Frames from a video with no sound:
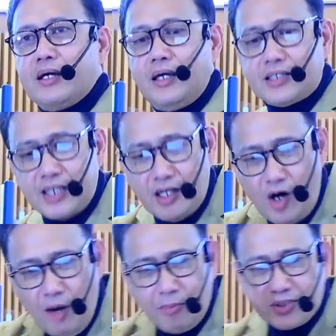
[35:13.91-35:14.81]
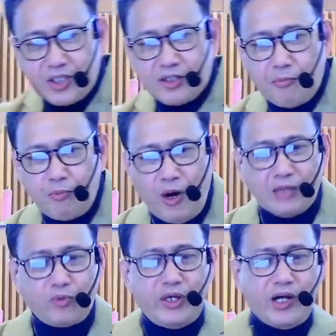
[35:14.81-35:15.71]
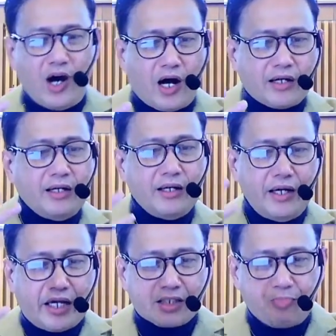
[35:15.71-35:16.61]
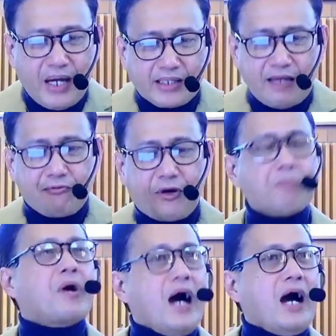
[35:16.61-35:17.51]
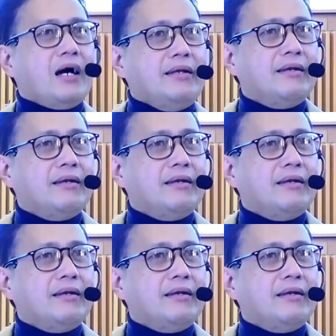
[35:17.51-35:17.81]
It's an opposite of what we are expecting from God,